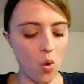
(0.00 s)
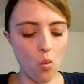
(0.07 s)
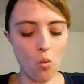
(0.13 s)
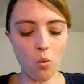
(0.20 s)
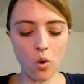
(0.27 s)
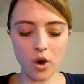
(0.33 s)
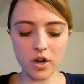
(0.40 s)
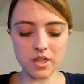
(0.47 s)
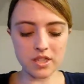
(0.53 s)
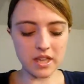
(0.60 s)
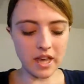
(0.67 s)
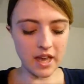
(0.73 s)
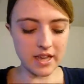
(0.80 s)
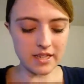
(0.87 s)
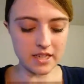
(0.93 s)
Worst
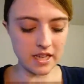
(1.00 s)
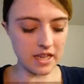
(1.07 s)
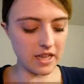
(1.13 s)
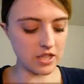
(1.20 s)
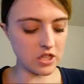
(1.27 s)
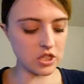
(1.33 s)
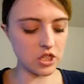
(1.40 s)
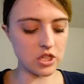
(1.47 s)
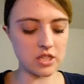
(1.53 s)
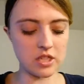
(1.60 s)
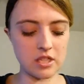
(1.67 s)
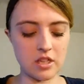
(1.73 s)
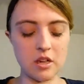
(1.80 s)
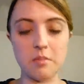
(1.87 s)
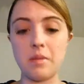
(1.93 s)
case, it's
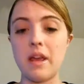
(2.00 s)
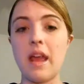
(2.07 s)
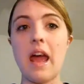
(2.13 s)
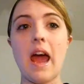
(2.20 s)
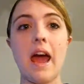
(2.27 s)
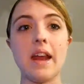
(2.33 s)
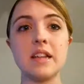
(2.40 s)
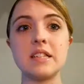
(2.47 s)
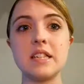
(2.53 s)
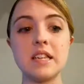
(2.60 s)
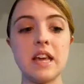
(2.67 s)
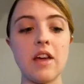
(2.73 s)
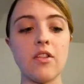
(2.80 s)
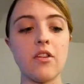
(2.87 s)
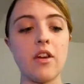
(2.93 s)
just going to be added
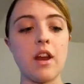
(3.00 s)
together,